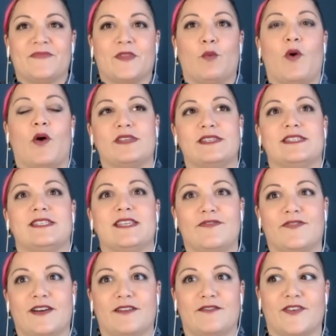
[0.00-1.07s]
What was
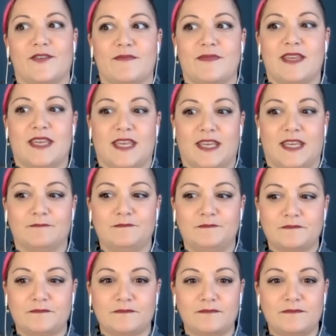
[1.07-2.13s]
different for me,
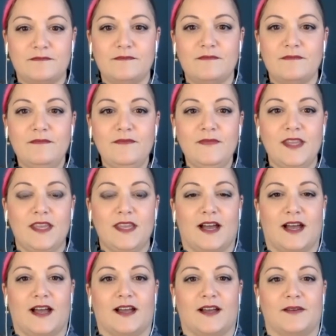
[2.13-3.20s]

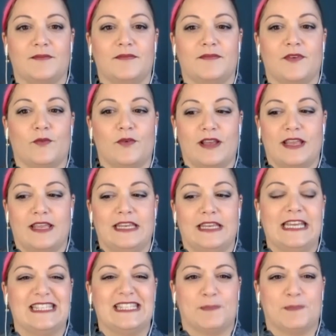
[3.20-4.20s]
um, it's